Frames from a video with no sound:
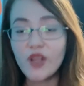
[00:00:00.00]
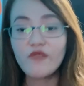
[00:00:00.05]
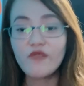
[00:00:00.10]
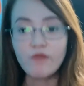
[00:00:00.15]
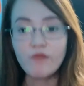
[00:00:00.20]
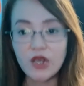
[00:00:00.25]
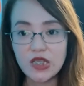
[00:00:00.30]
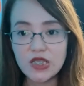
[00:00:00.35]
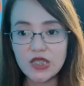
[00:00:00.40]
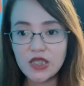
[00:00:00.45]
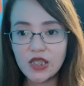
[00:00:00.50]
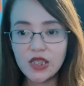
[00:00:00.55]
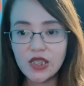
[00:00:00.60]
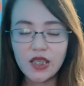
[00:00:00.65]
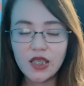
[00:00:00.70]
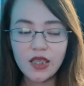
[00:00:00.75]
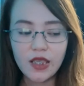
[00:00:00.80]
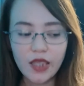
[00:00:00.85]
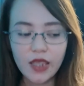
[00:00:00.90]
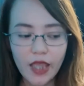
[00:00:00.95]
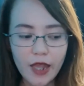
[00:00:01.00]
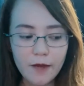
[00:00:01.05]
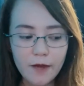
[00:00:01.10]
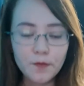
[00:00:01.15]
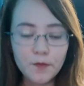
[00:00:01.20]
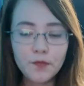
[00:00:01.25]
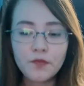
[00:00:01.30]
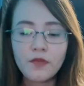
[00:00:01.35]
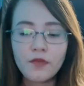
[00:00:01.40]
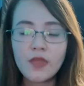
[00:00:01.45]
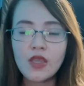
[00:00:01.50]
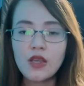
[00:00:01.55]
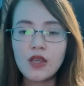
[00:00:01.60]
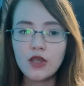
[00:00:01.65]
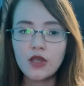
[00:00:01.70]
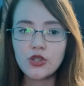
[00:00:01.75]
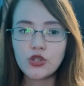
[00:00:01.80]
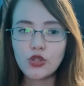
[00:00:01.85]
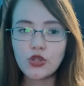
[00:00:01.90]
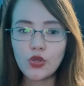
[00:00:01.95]
months. Yan.
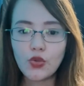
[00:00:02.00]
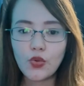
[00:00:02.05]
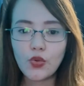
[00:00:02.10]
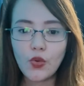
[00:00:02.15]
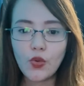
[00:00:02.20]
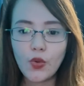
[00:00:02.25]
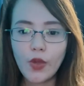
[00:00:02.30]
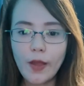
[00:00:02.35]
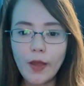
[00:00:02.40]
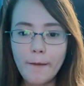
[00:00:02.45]
So